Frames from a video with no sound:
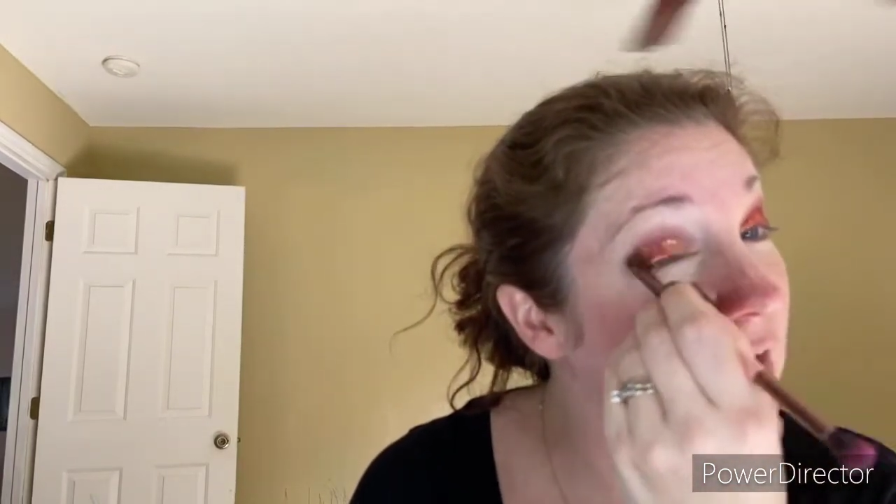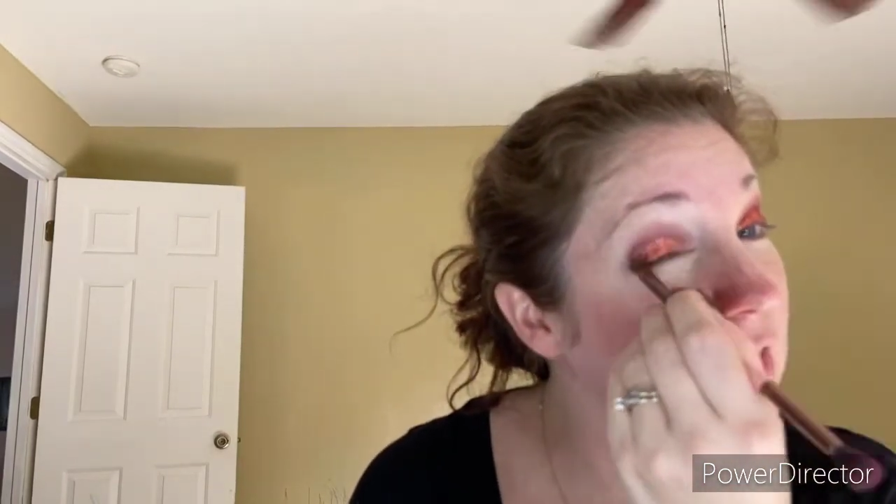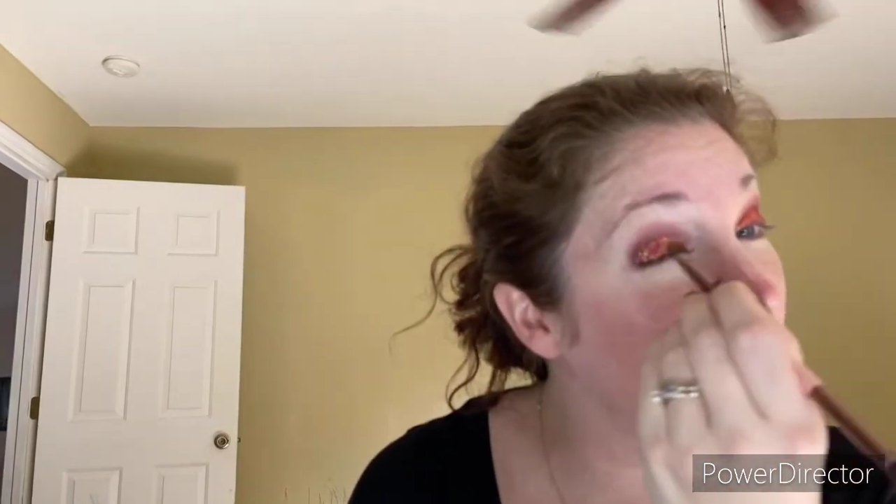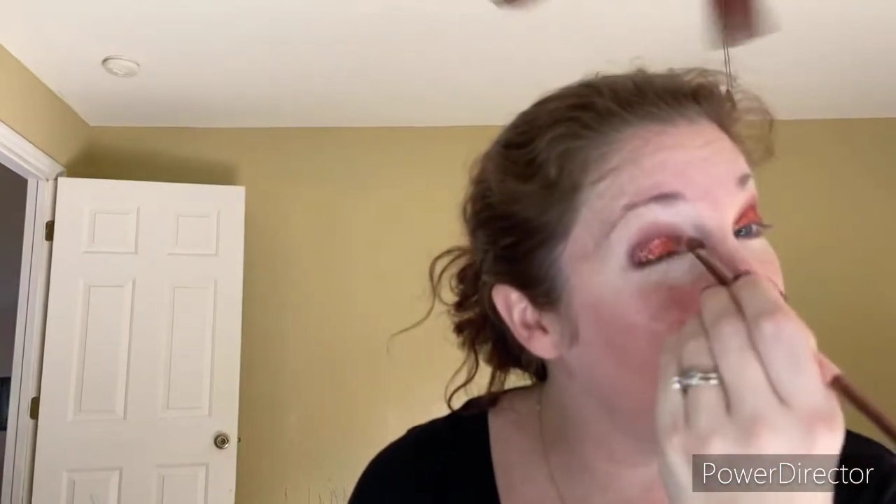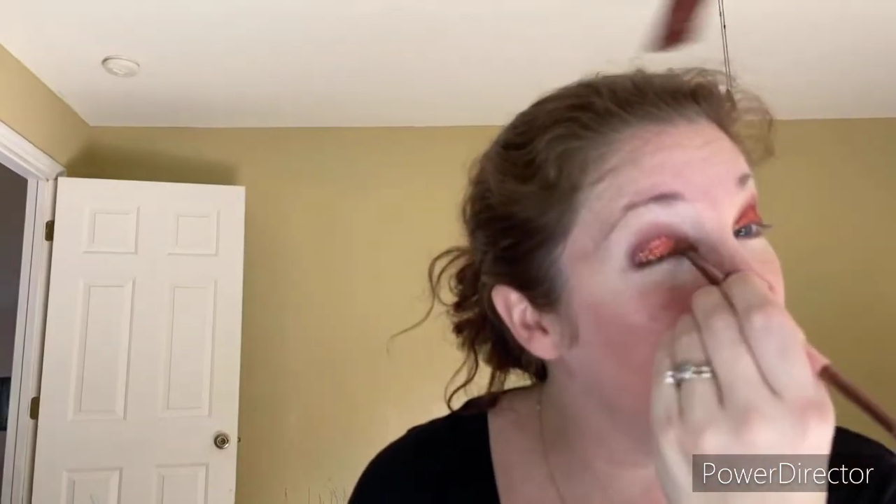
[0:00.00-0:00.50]

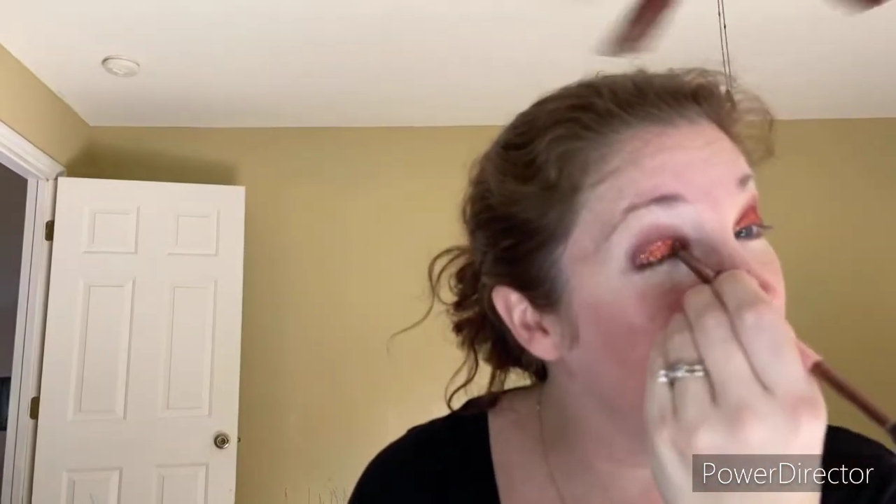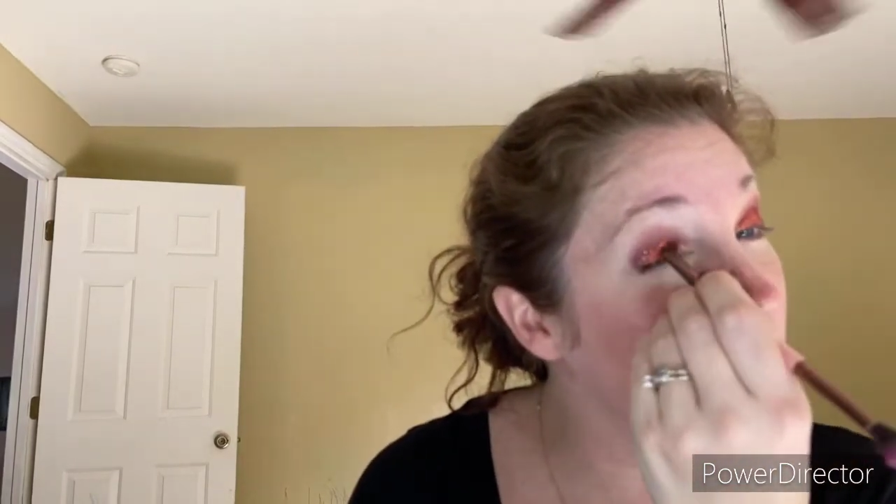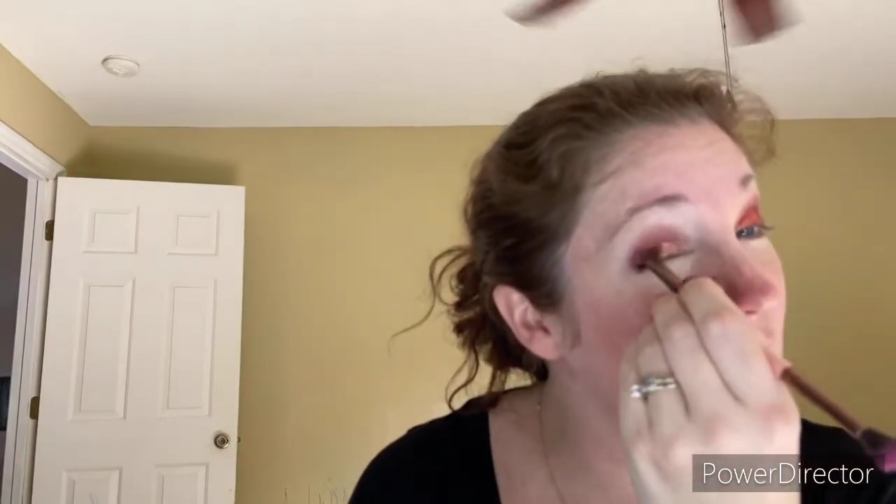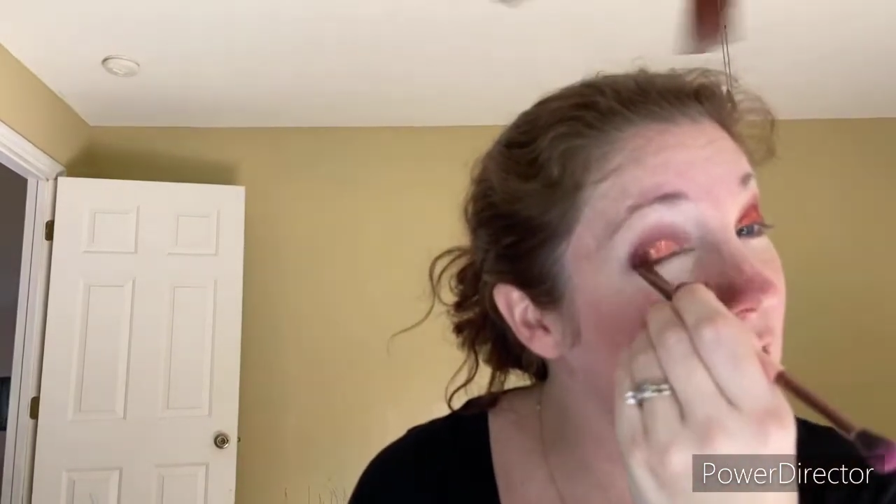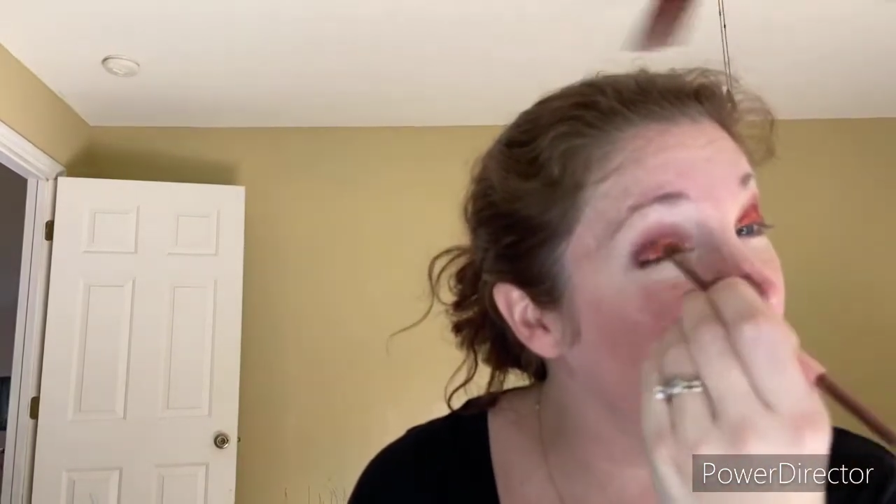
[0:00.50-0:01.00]
thank
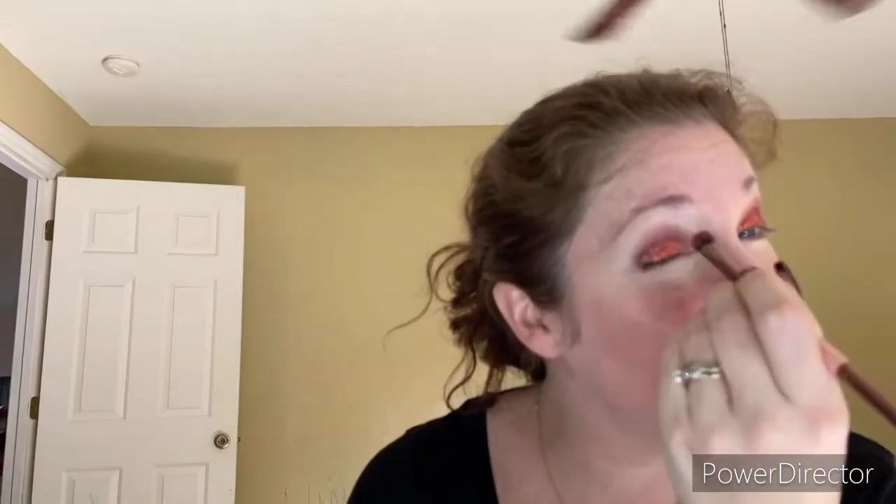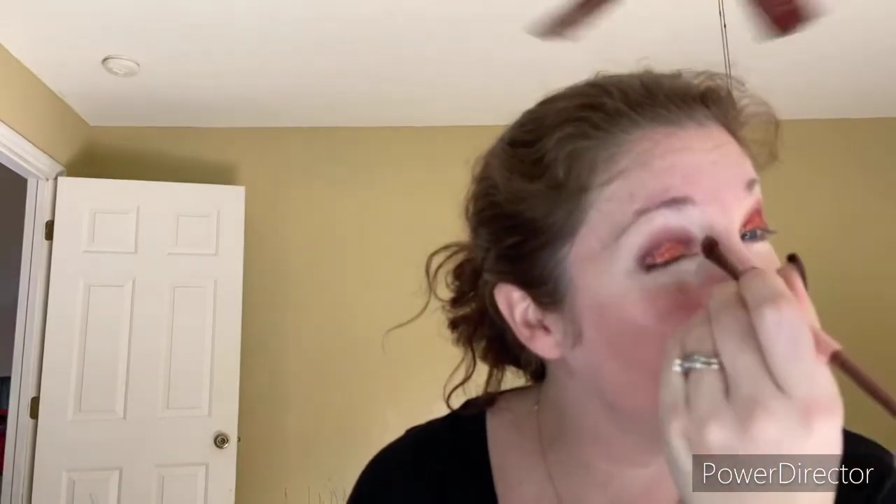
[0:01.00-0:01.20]
you.